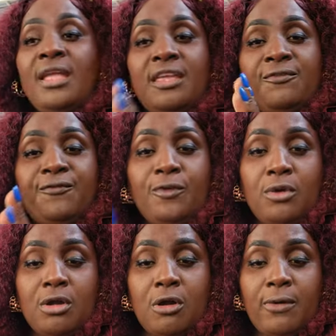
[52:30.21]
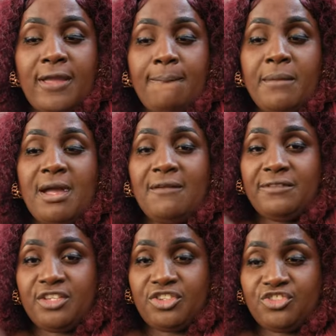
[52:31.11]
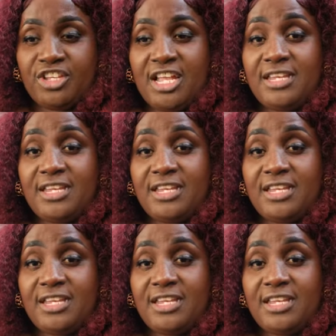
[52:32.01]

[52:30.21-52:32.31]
If flow go eh, away, I have Digicel.